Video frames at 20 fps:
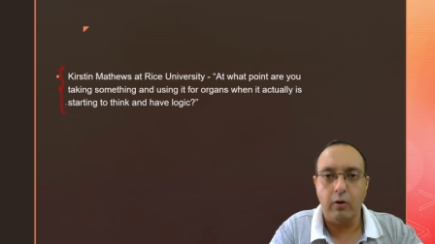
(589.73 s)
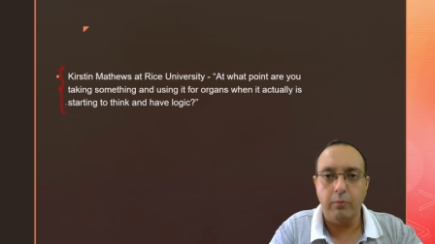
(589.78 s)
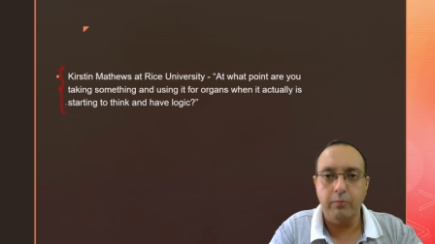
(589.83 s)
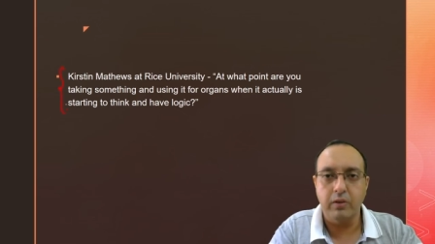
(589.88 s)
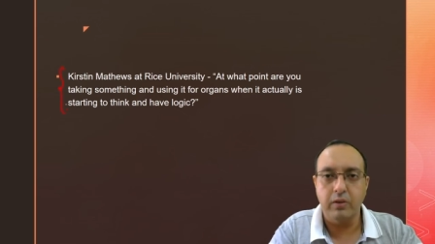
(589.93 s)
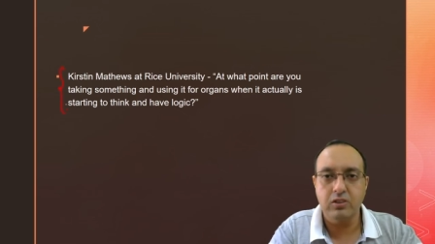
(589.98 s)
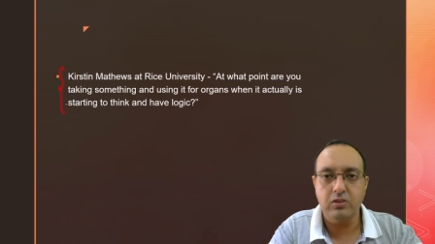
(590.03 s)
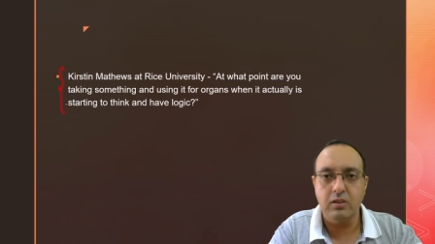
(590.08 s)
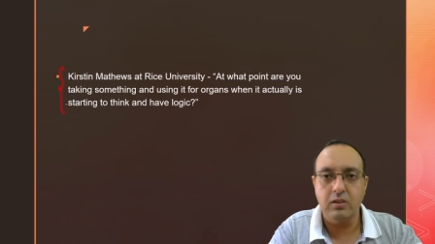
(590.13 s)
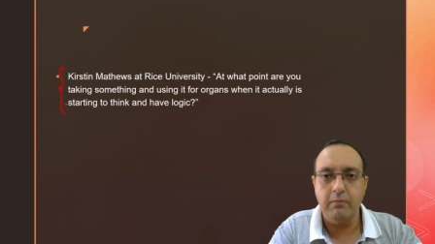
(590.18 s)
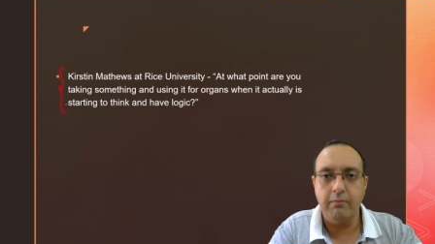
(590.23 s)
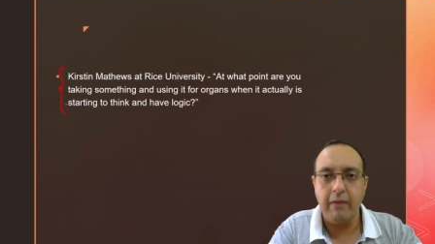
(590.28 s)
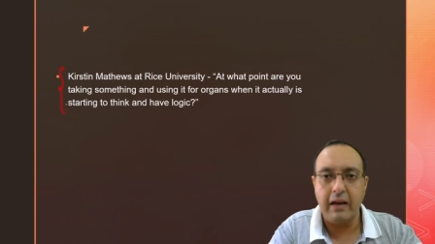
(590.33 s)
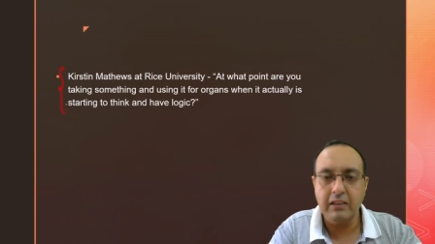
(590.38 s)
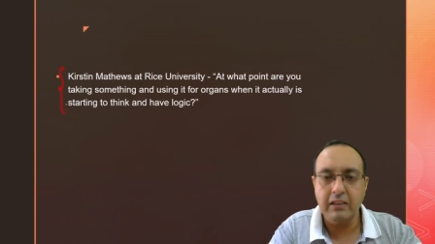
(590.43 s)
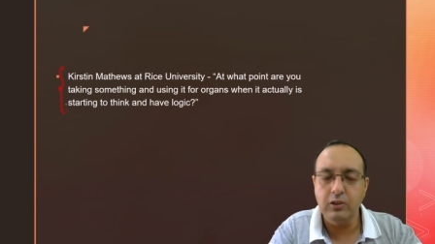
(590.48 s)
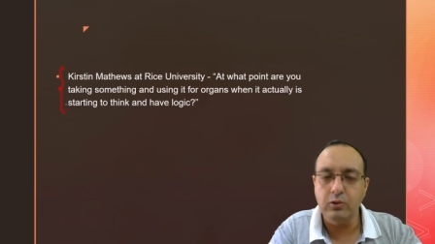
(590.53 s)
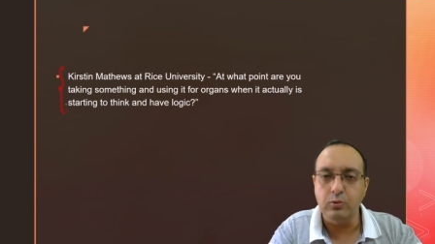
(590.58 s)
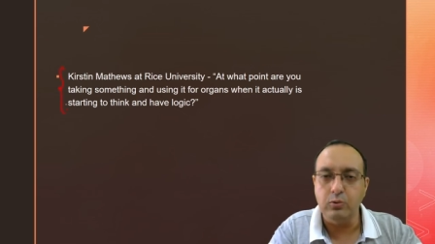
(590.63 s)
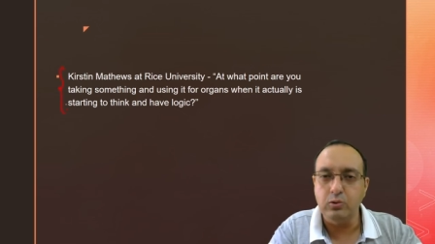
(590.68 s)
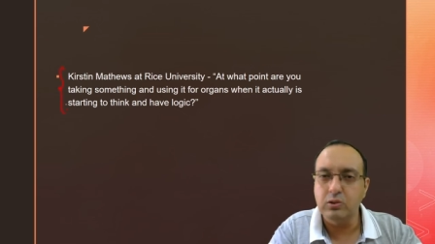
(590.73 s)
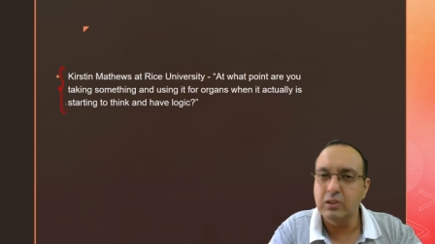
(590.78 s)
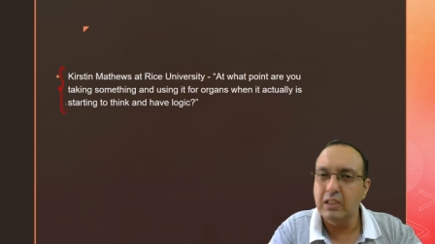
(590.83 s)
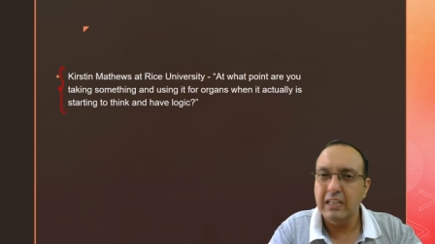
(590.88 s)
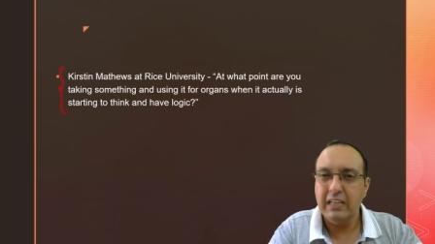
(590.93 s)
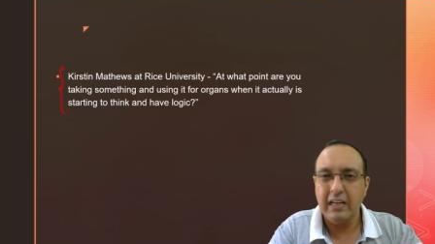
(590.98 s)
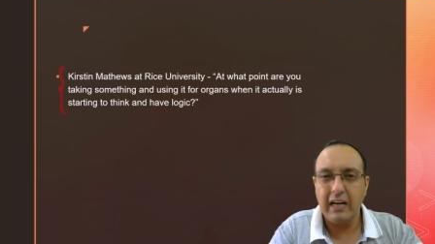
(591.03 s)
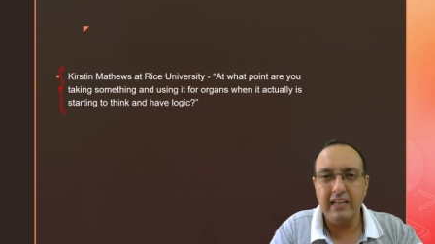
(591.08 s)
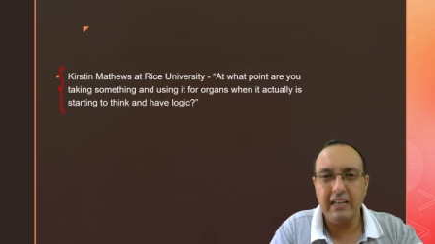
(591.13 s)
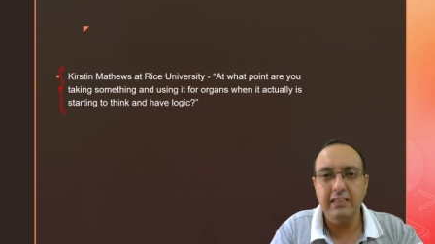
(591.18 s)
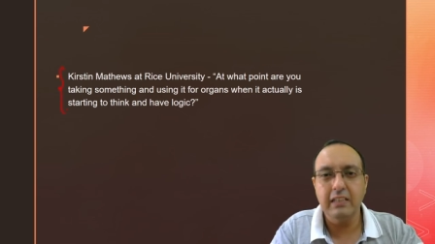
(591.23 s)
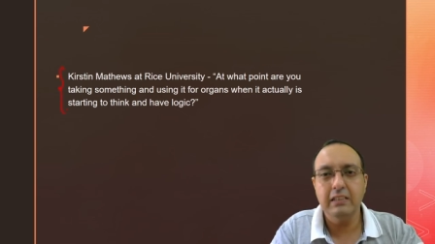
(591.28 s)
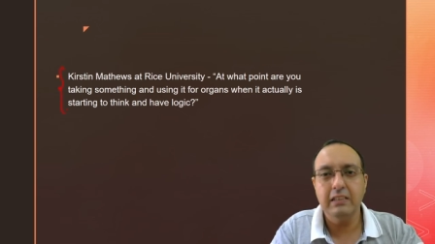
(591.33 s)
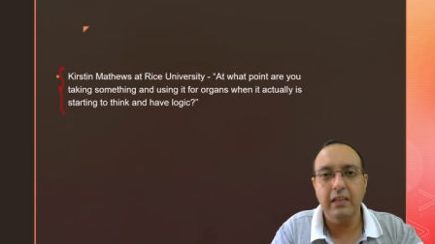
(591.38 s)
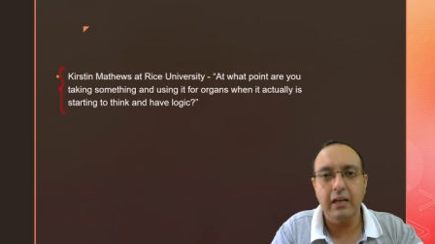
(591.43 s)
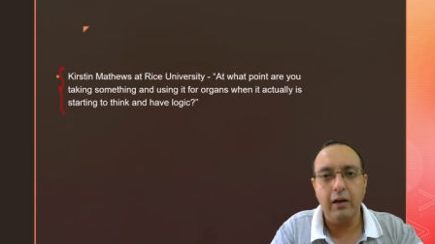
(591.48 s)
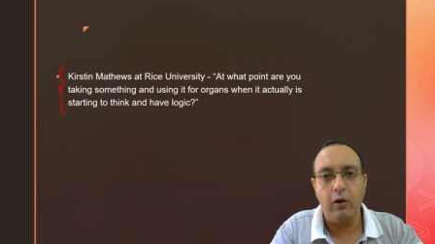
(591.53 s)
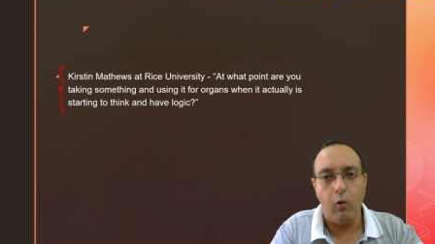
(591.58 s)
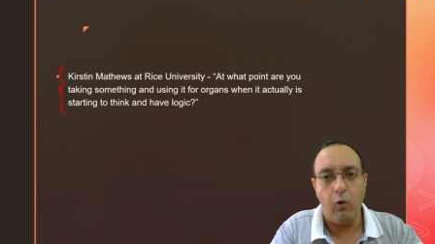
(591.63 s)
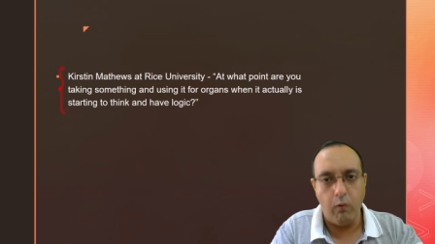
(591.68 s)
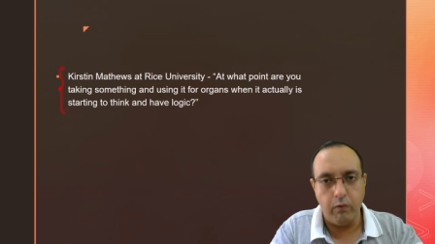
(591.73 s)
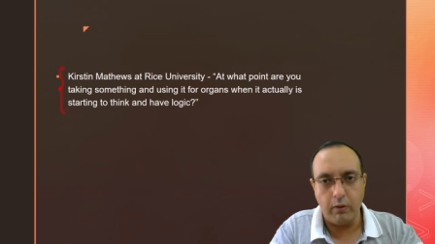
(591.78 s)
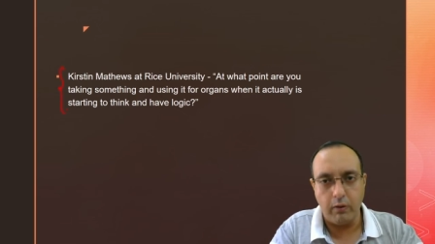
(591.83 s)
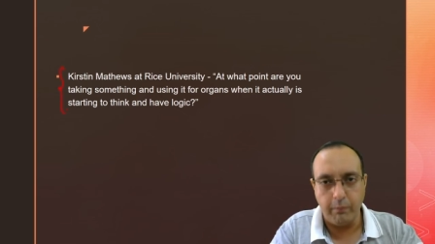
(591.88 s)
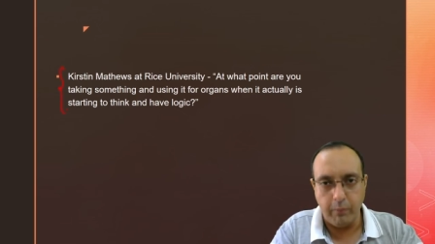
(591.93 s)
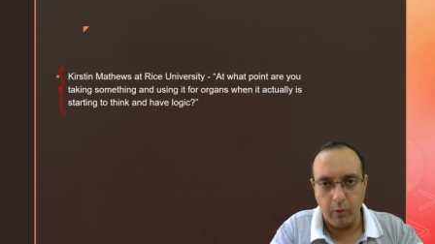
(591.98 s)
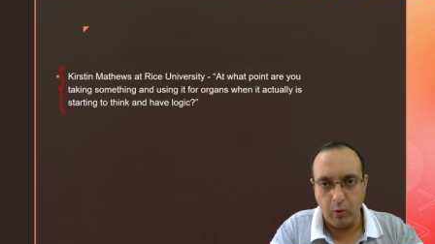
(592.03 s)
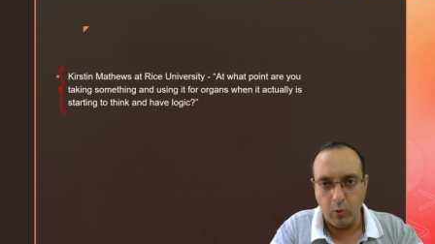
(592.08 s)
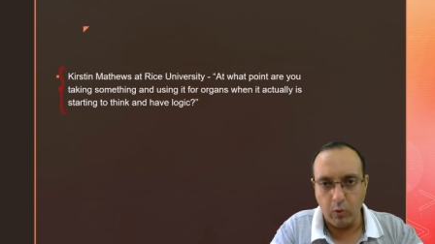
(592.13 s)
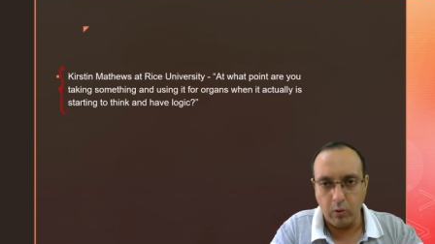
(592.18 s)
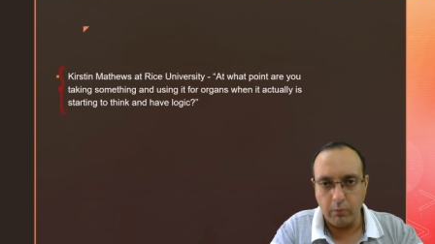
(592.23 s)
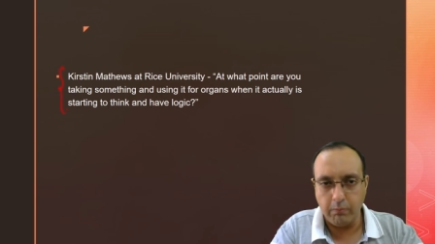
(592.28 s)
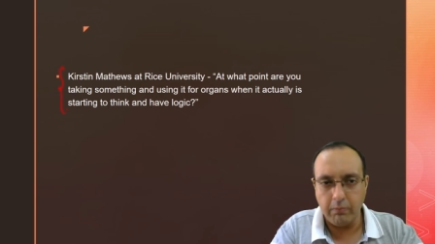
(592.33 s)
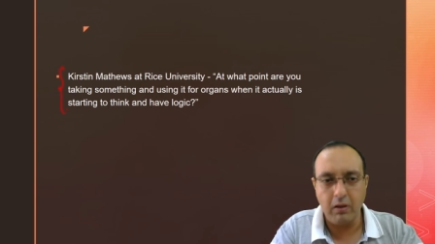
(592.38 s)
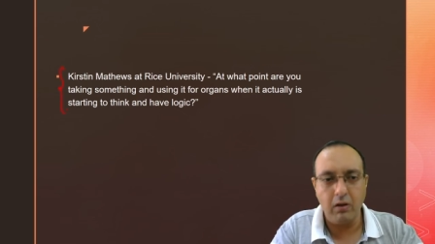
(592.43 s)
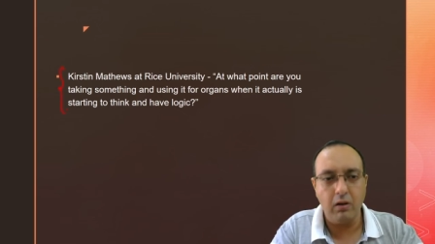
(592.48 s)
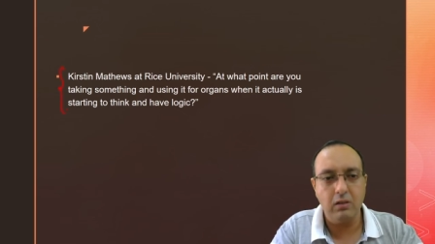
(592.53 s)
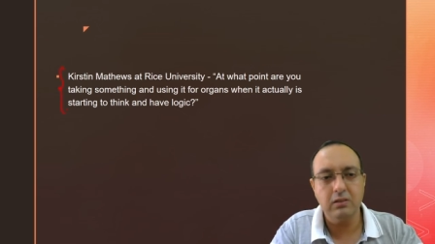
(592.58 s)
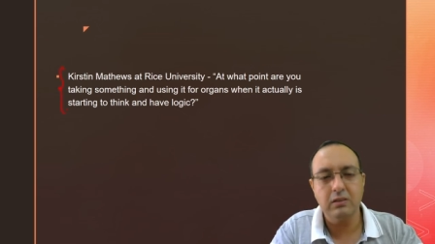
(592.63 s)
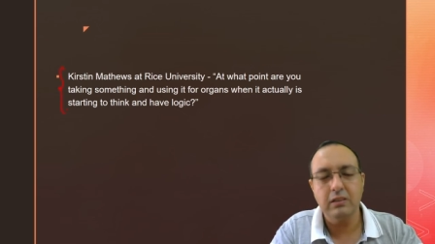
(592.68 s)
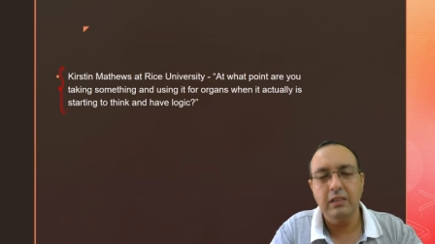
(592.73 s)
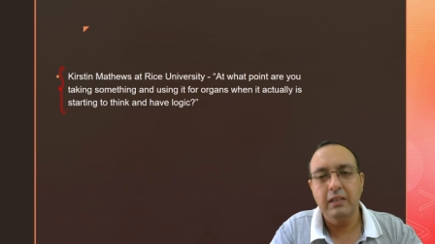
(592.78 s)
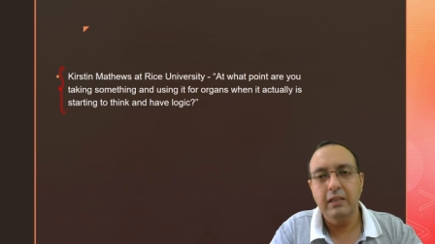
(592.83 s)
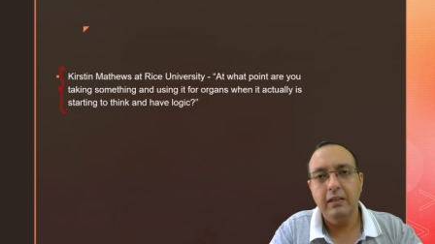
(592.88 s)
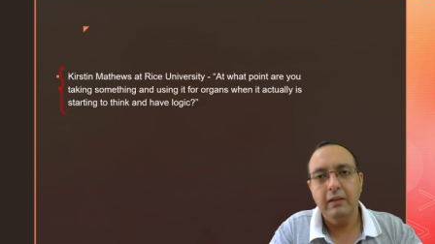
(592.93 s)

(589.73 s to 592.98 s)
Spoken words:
Kristen Matthews, I think they are overblown, because